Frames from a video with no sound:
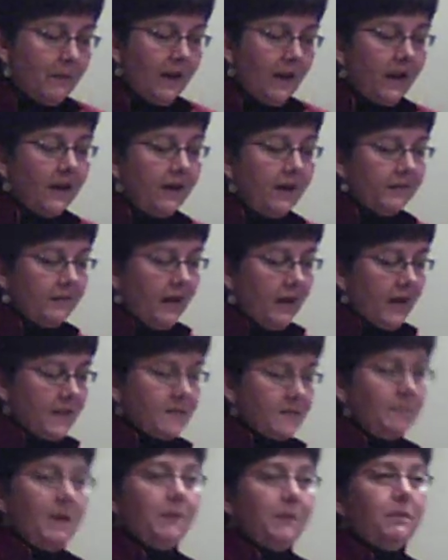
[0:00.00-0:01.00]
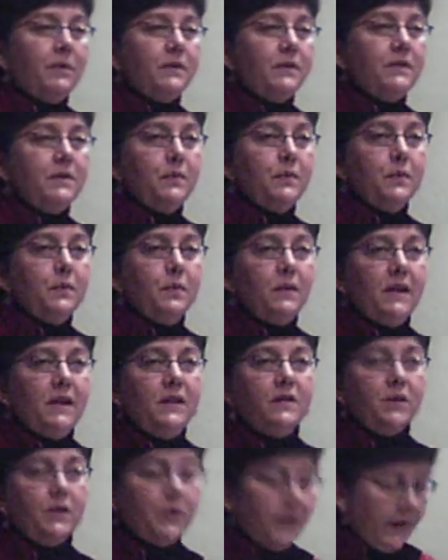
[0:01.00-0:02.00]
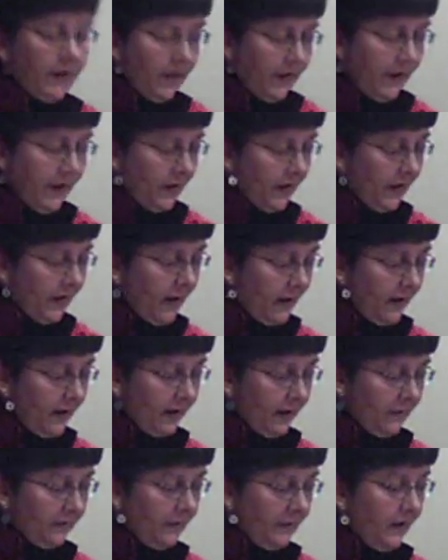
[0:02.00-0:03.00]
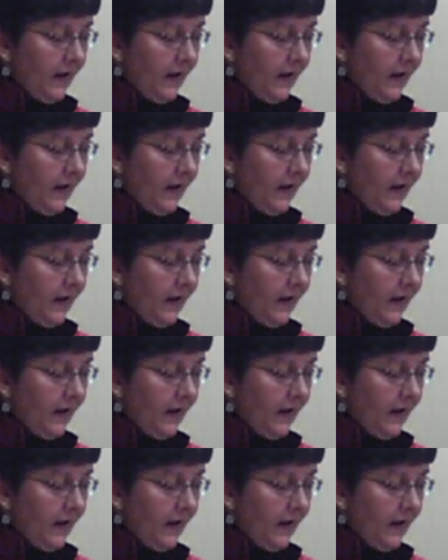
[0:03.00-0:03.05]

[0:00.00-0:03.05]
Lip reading: any of God's people to eternity in hell.